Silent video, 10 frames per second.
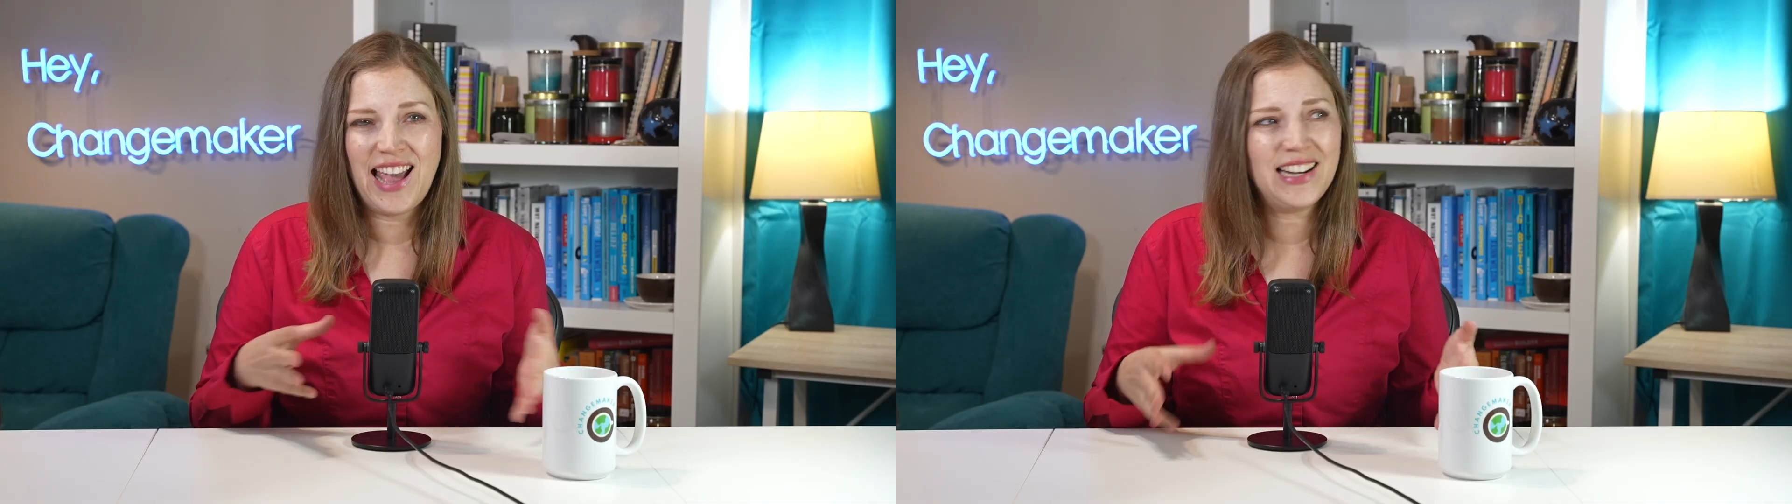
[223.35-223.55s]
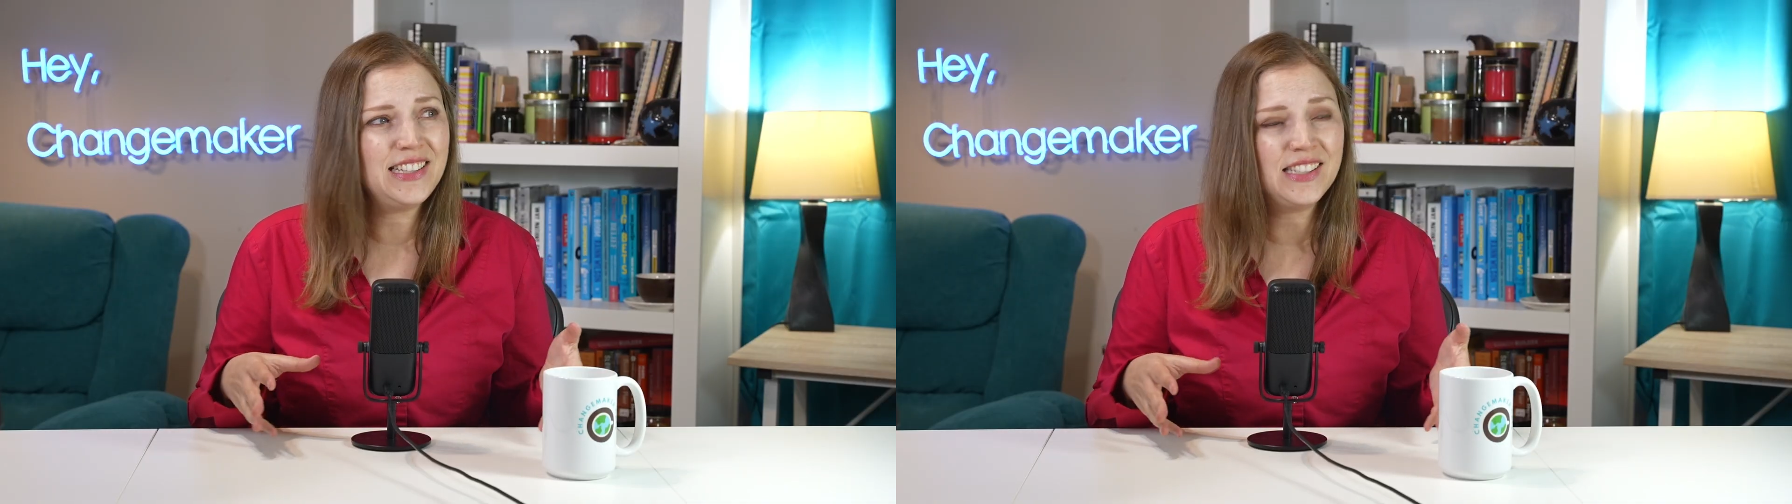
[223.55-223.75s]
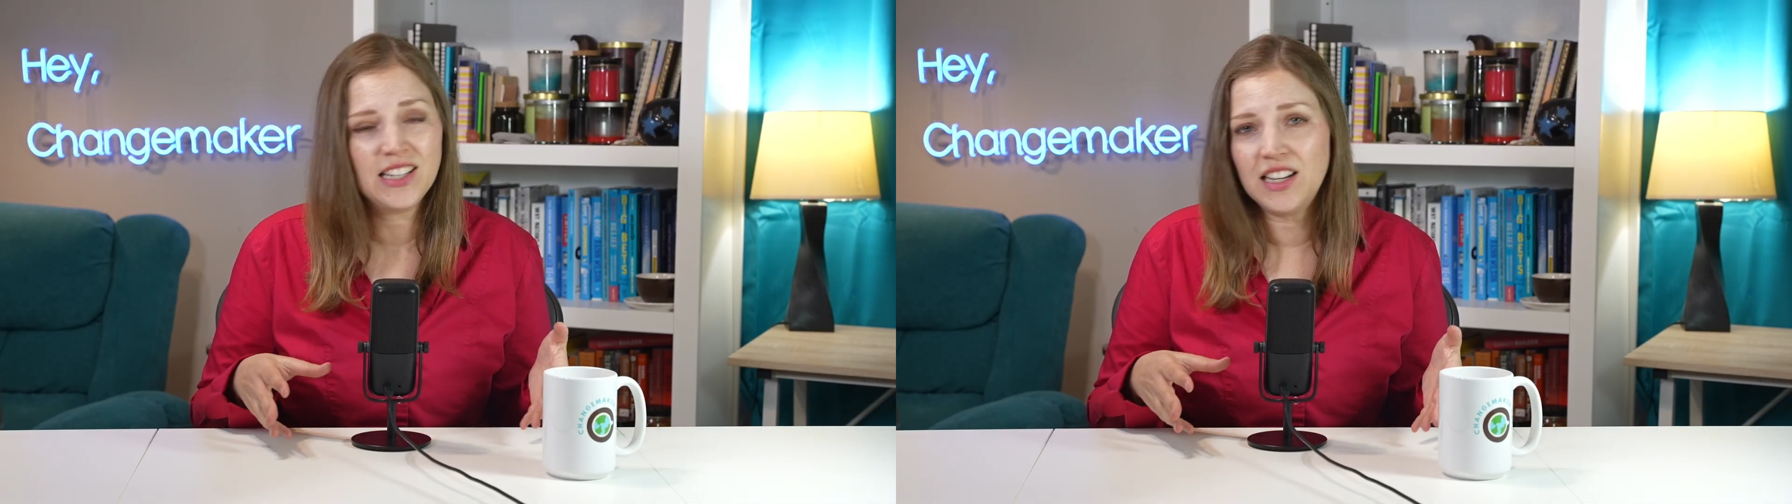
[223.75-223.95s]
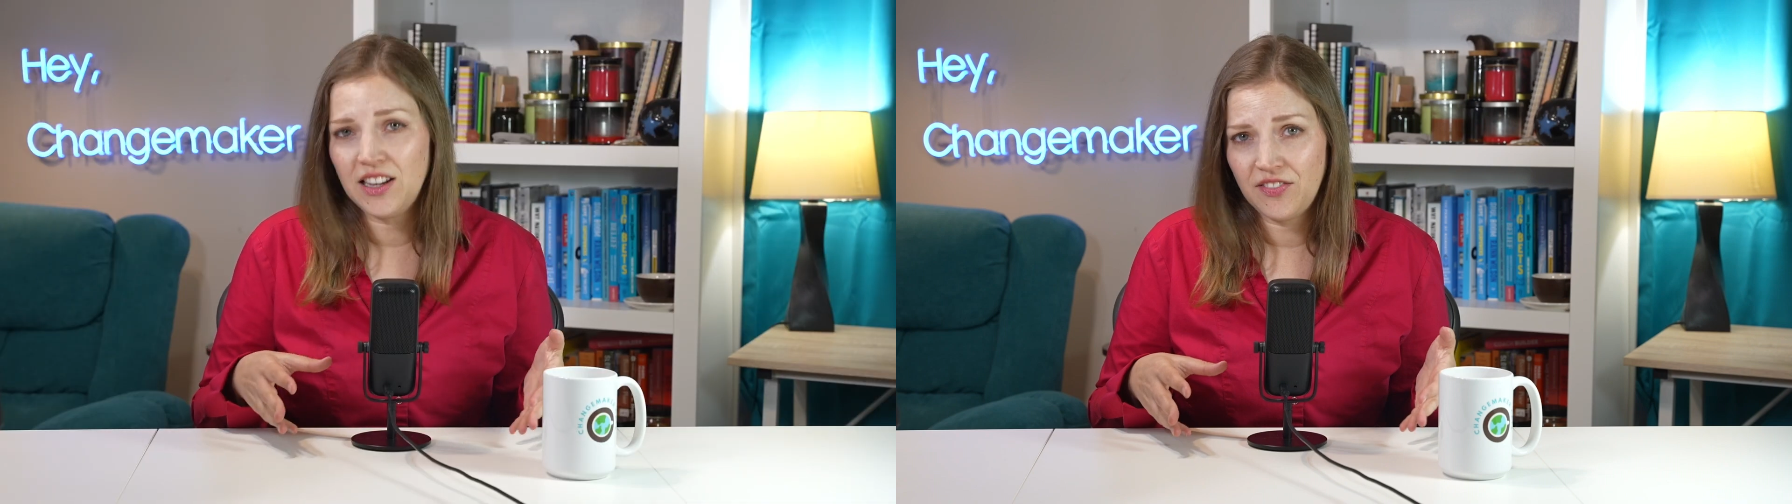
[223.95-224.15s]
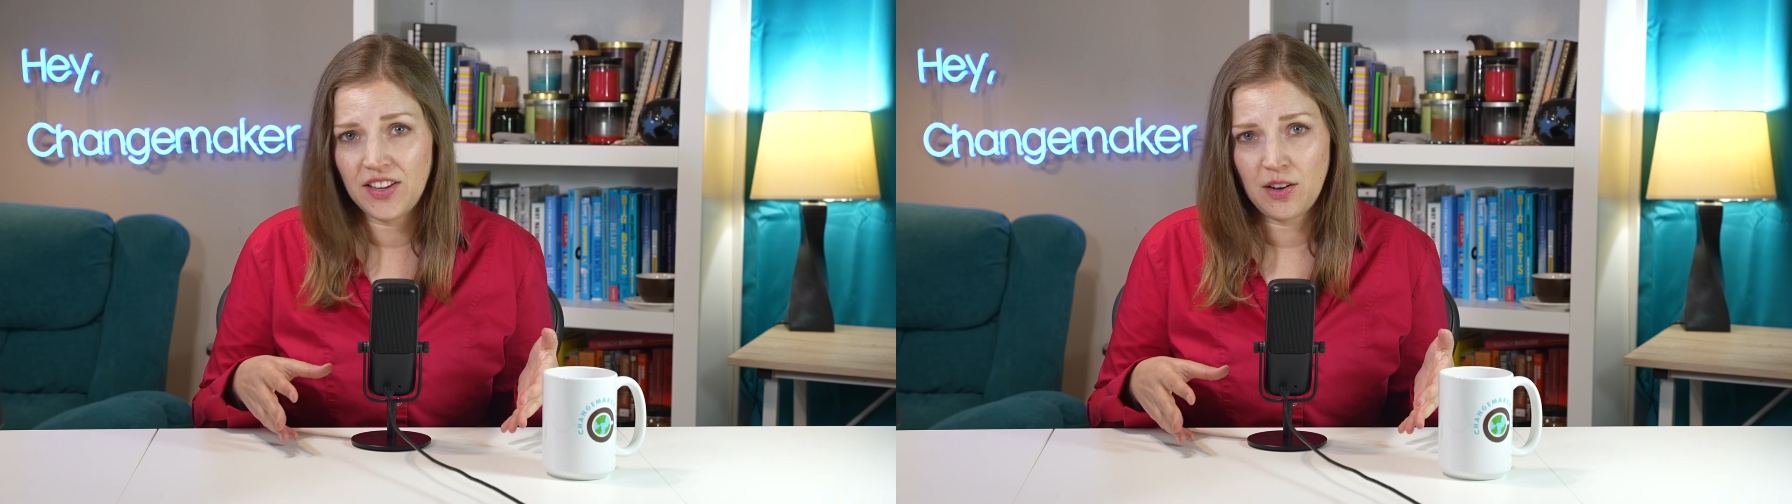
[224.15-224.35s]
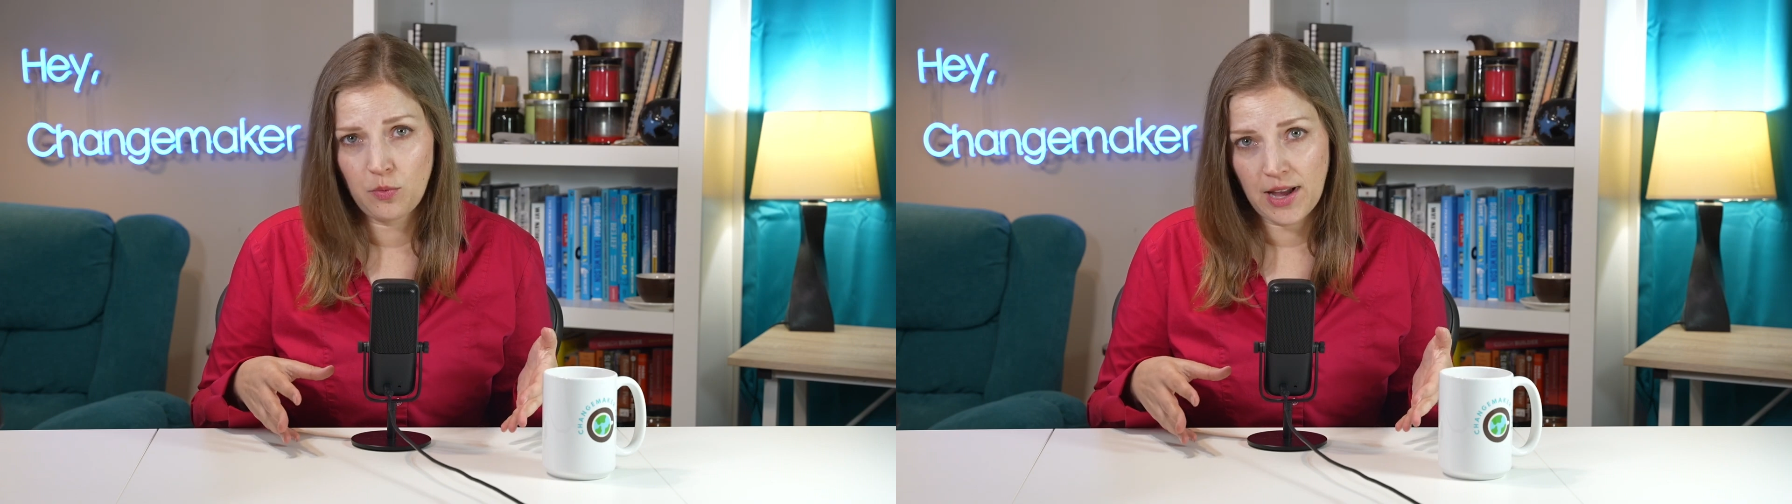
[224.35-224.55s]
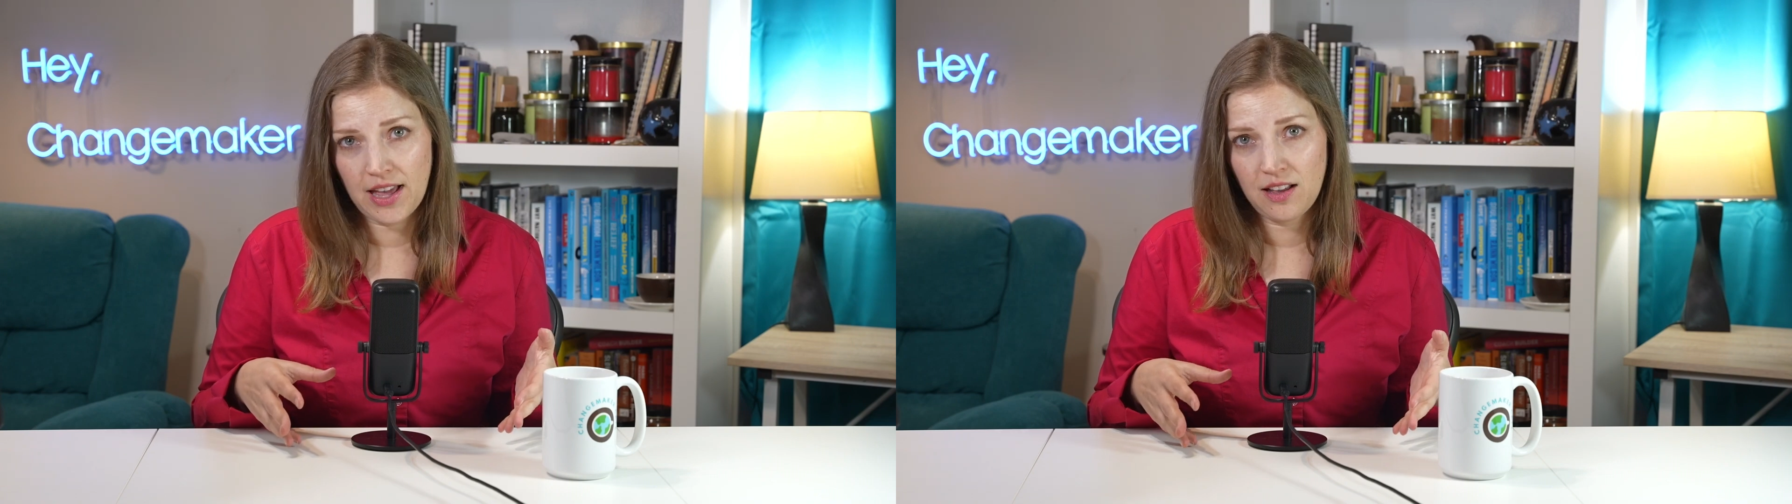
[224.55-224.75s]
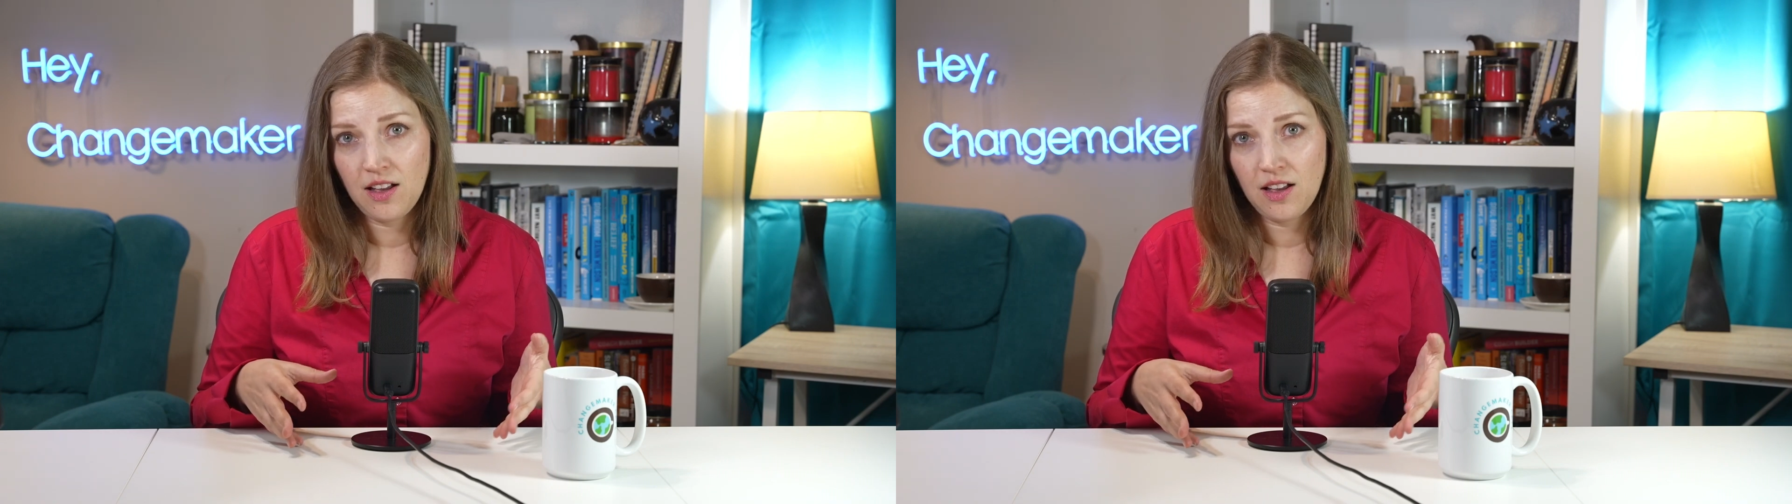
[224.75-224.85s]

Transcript: any significant way.